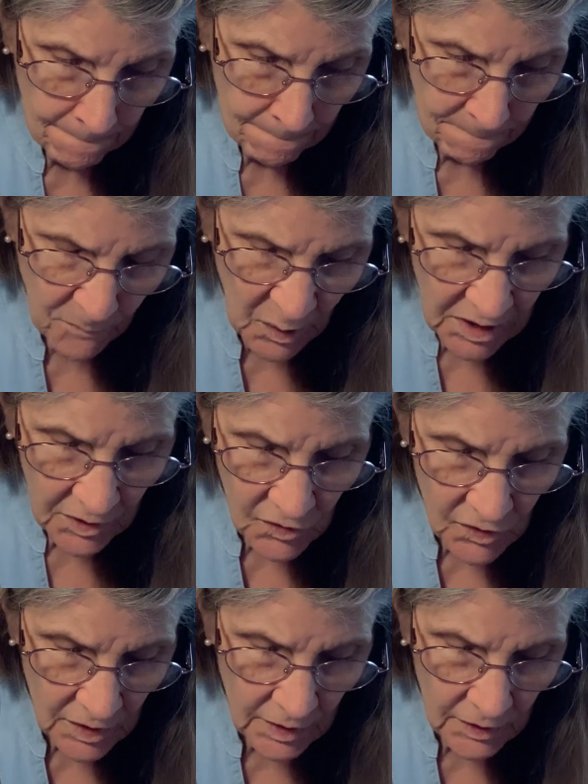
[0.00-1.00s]
But it's
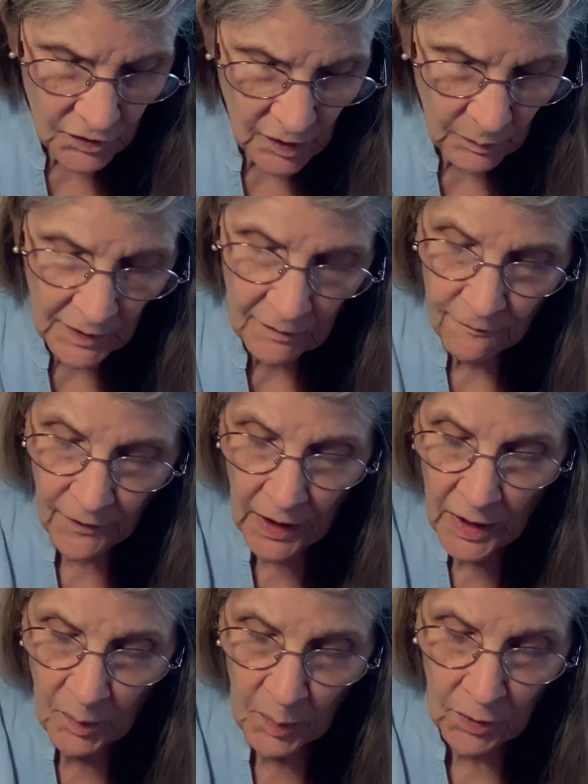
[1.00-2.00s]
something
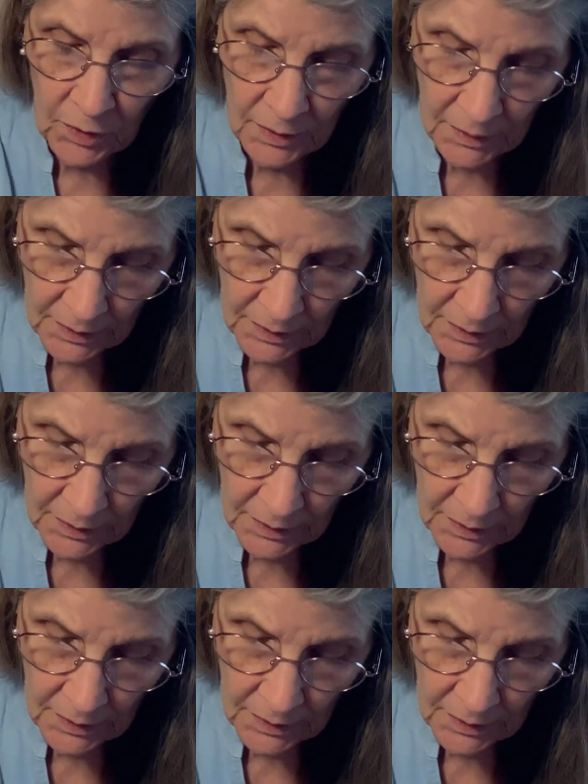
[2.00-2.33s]
viable.